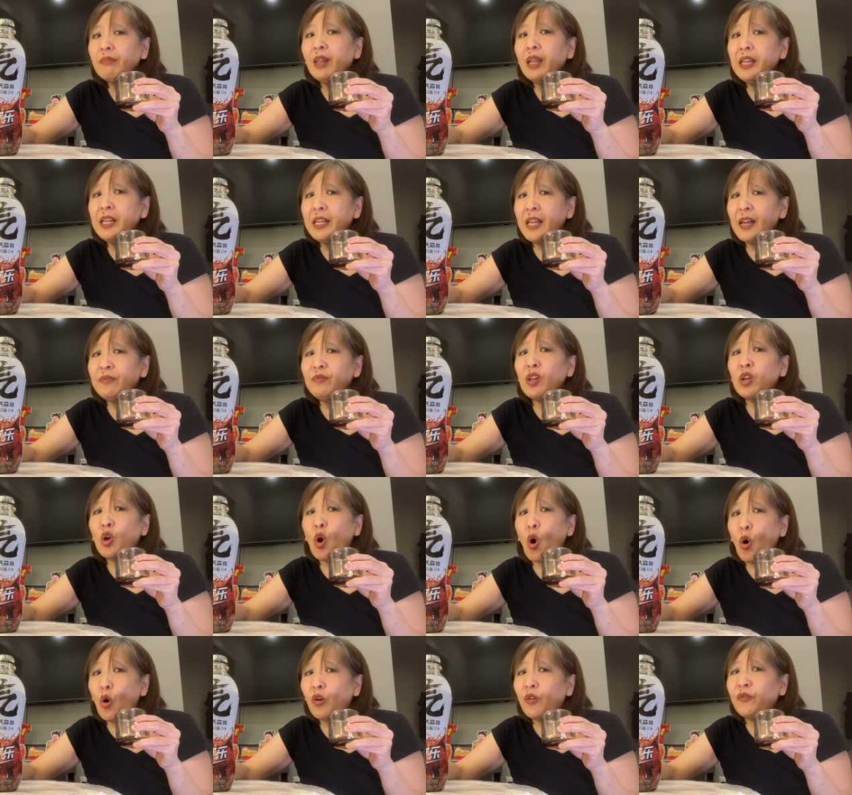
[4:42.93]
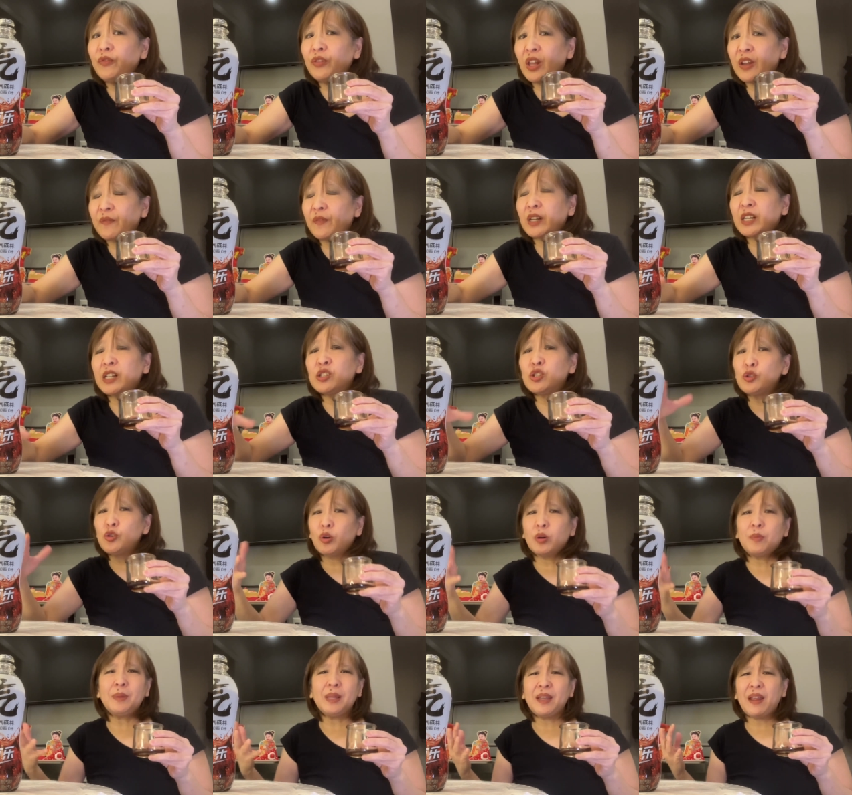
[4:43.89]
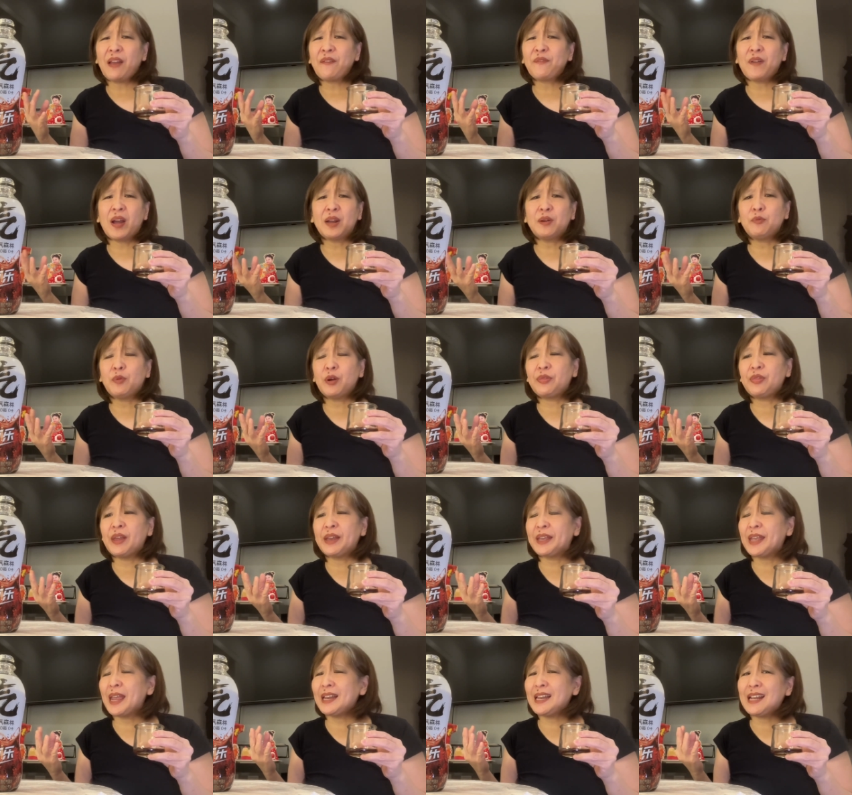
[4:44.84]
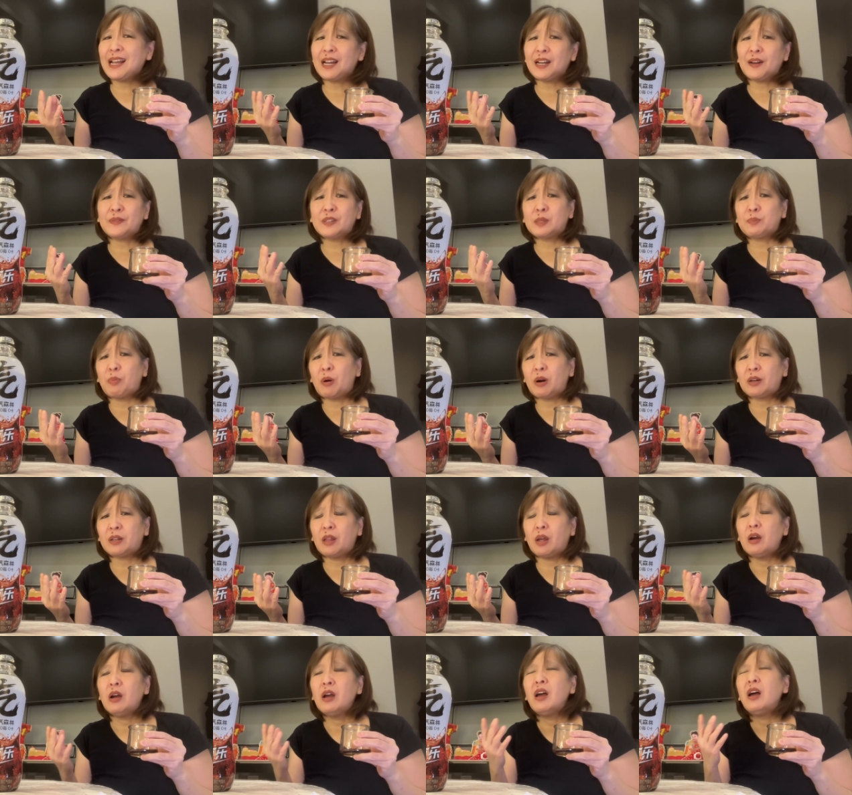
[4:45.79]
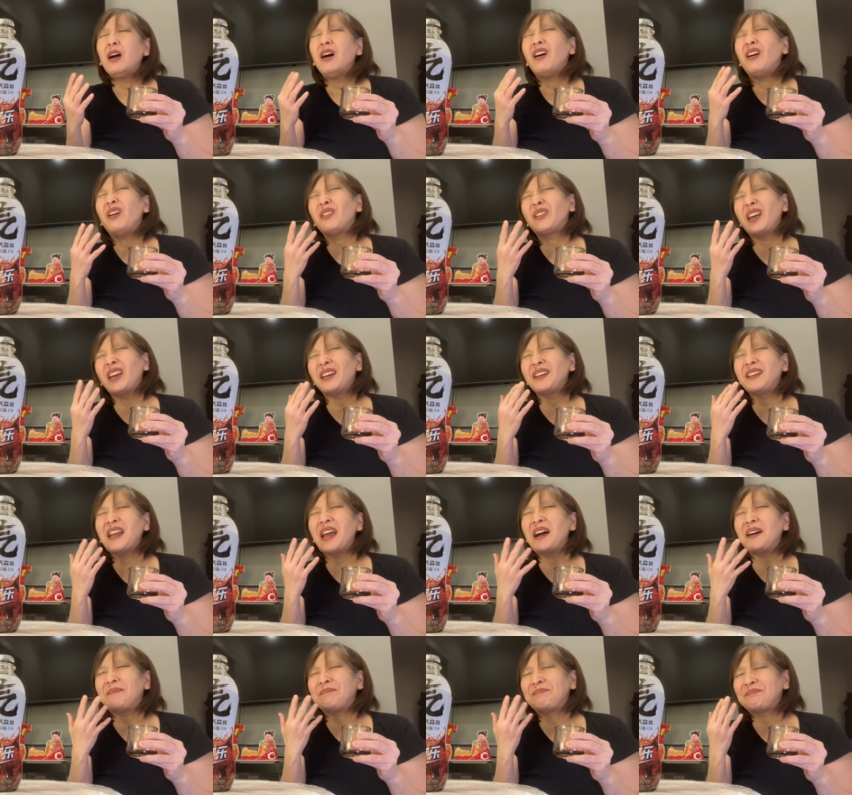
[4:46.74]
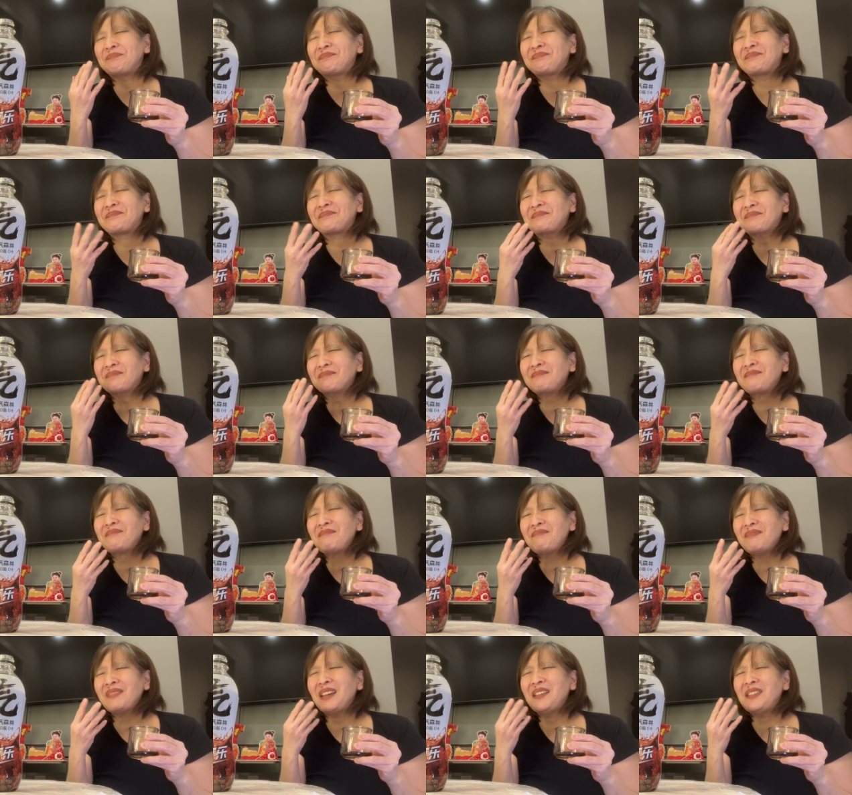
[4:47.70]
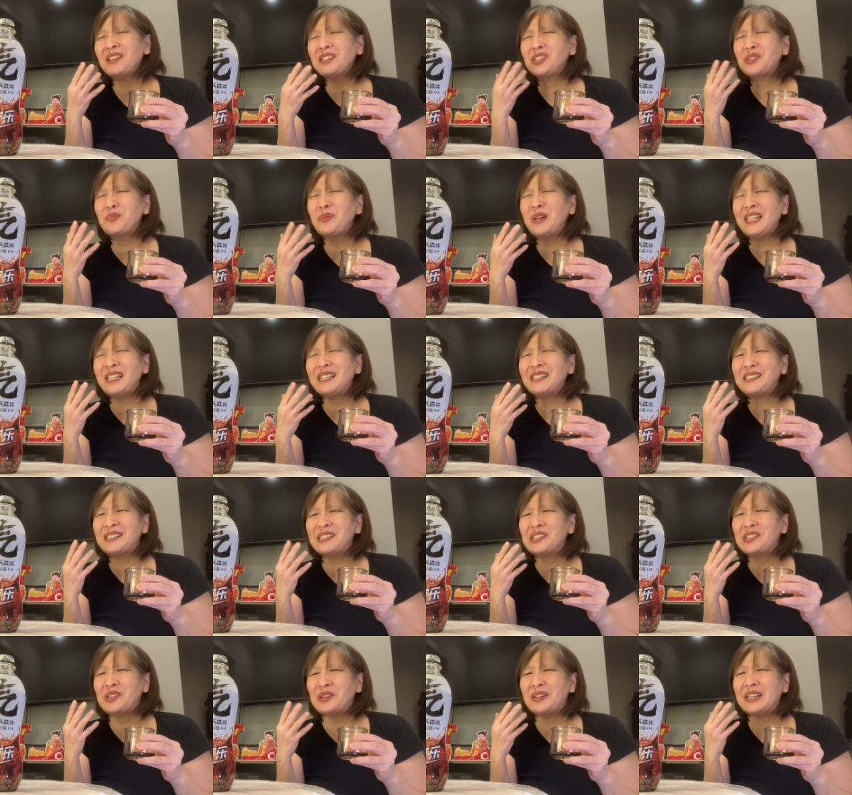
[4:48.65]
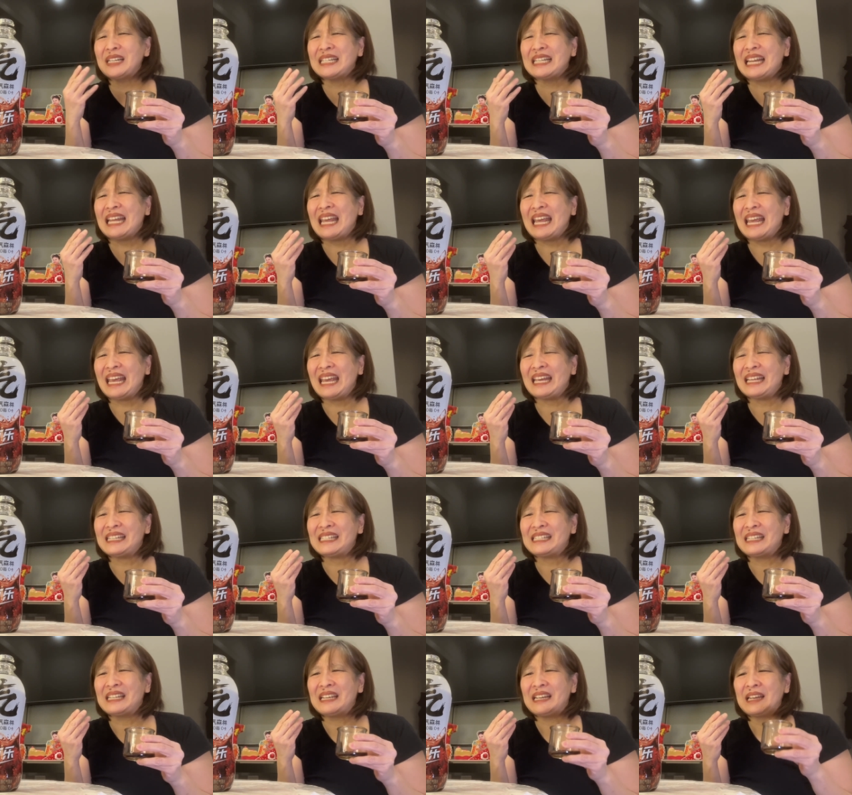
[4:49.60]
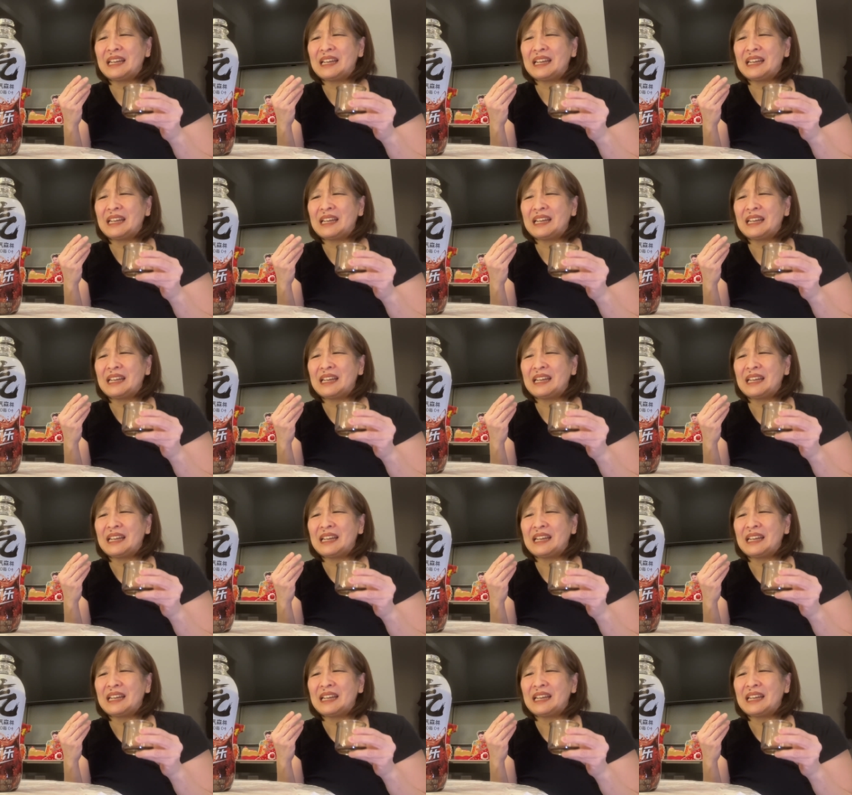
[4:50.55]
You get the Coke flavor because normally I find with like any kind of sparkling. Okay, now the sweetness is starting to hit.